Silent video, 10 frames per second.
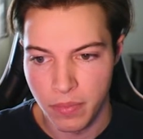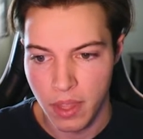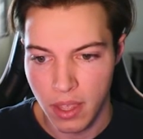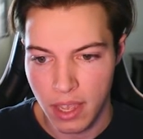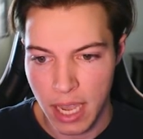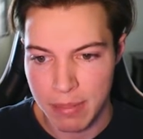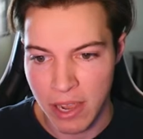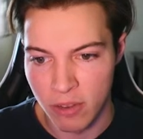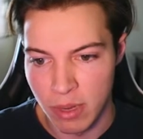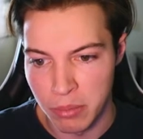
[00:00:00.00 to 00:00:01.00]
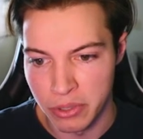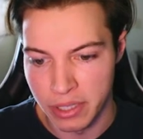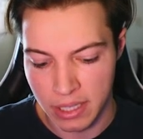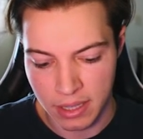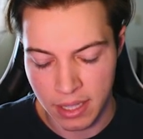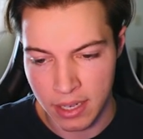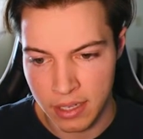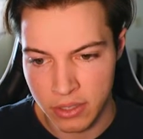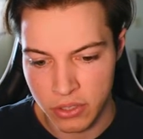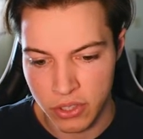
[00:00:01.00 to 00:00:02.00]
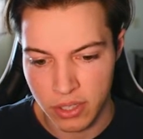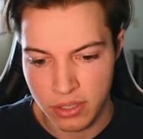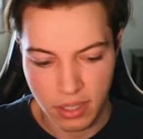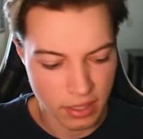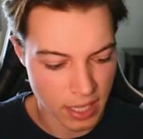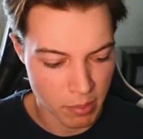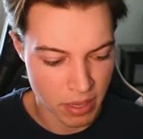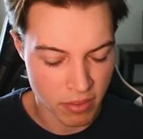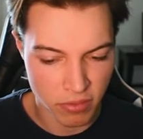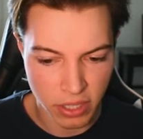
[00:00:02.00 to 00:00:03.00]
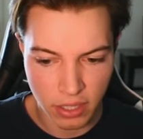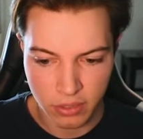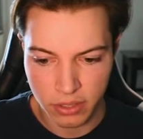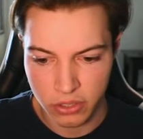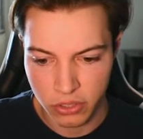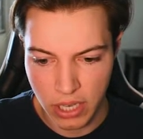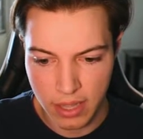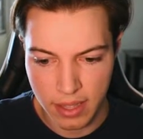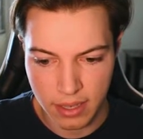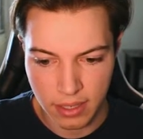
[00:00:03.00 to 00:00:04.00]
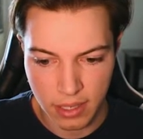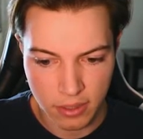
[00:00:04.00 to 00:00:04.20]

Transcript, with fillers: I'm now remembering that it is just ClamAV. Let's try that again.